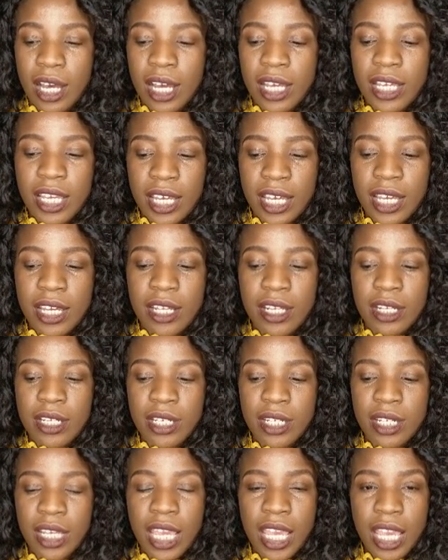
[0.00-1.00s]
again,
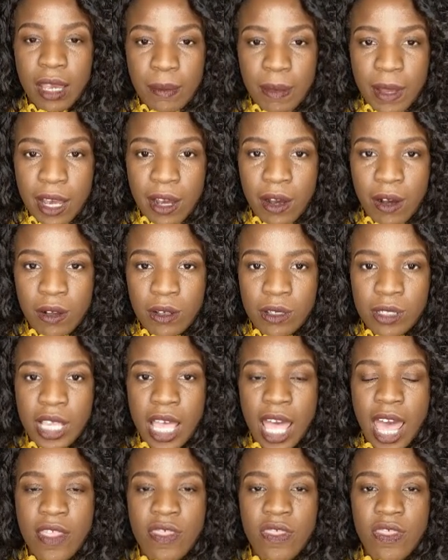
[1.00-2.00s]

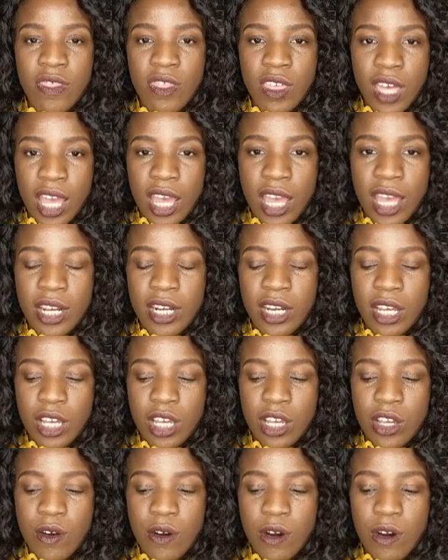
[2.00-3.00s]
emails and then
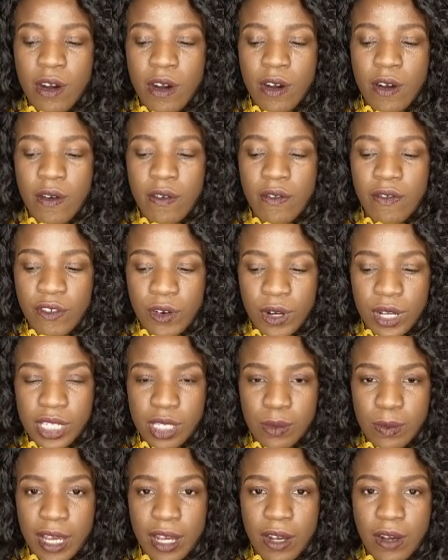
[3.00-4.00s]
your
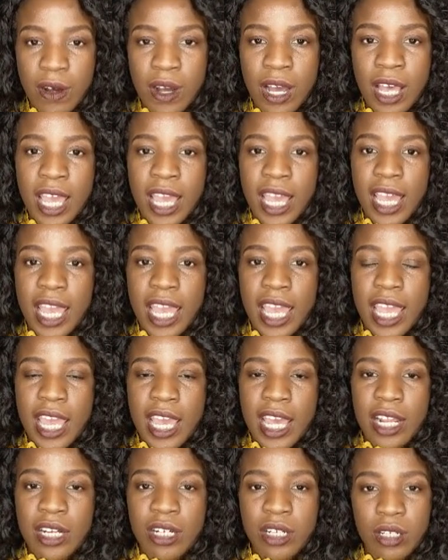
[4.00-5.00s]
voicemail,
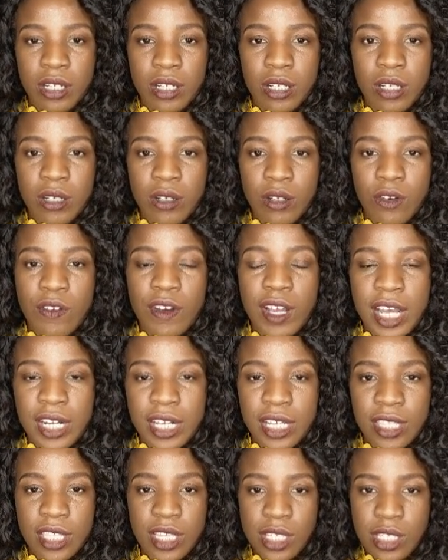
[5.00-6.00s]
and
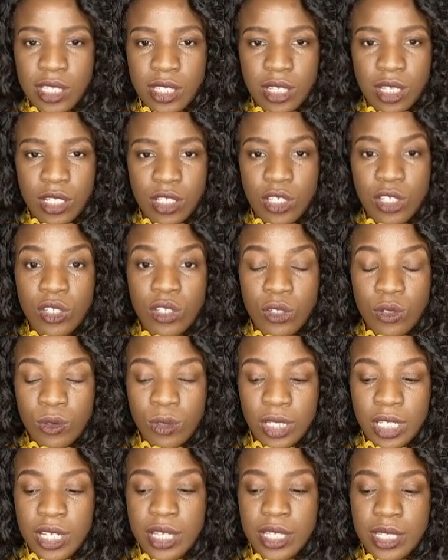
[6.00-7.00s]
creating this to-do
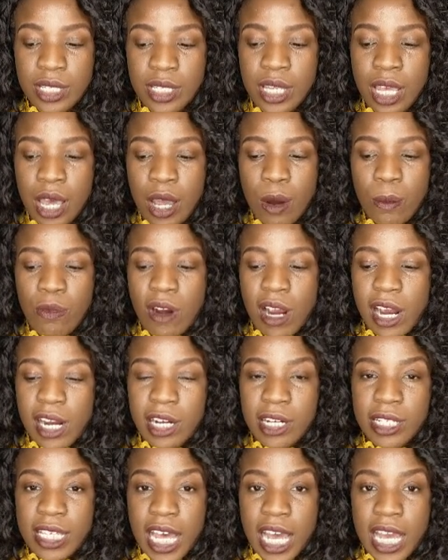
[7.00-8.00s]
list,
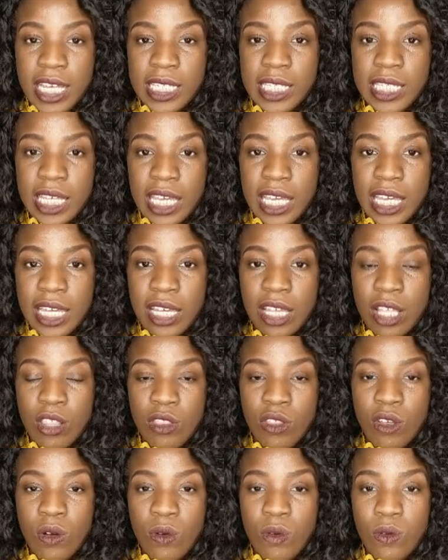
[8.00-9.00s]

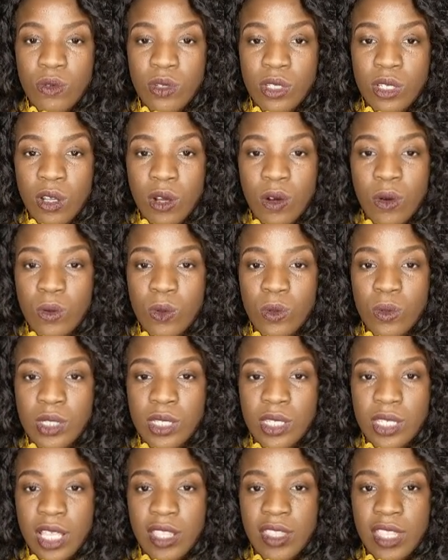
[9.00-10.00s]
prioritizing those
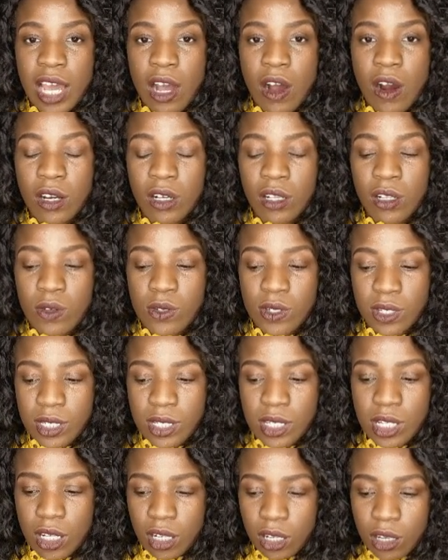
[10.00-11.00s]
loans that are
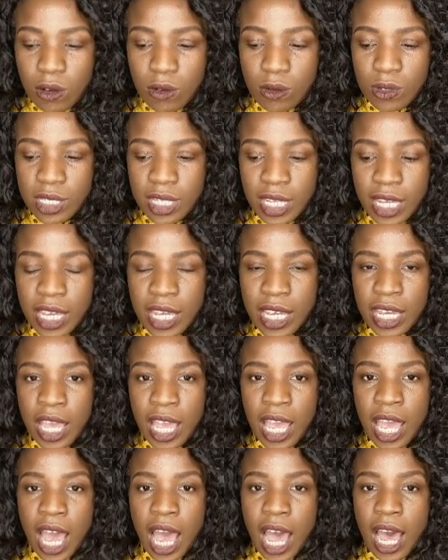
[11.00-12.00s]
closest to closing.
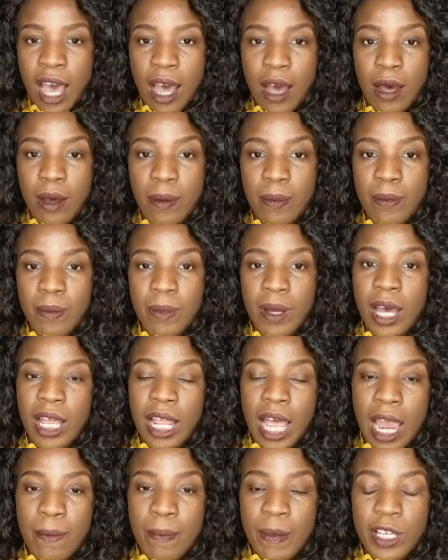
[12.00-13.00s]

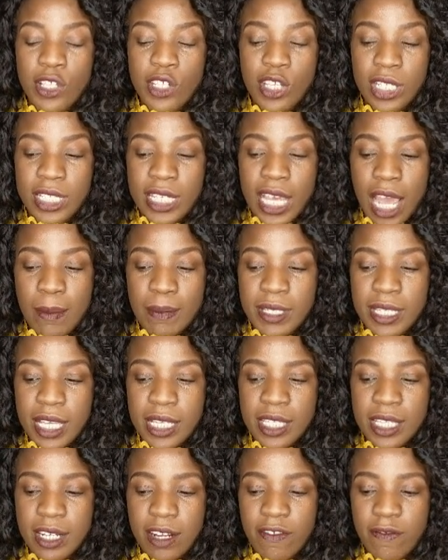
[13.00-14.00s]
I mentioned
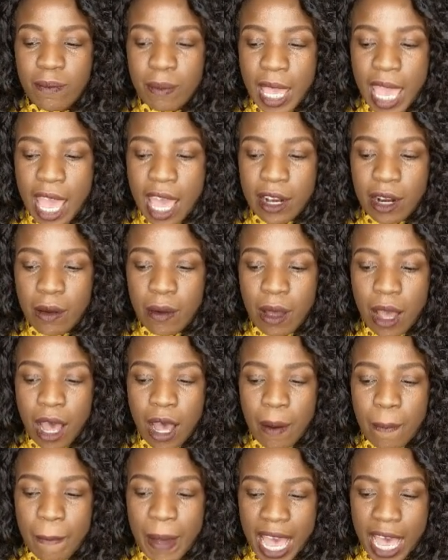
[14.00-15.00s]
time-sensitive
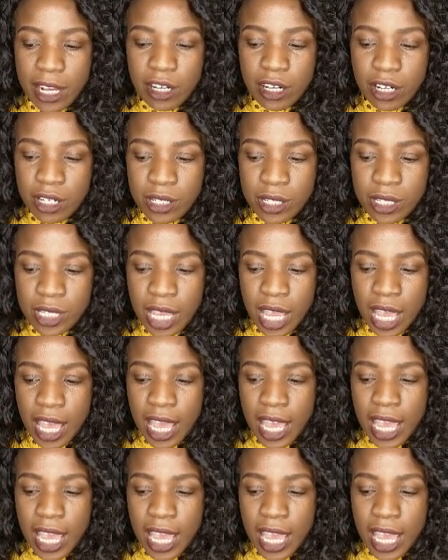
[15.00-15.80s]
matters,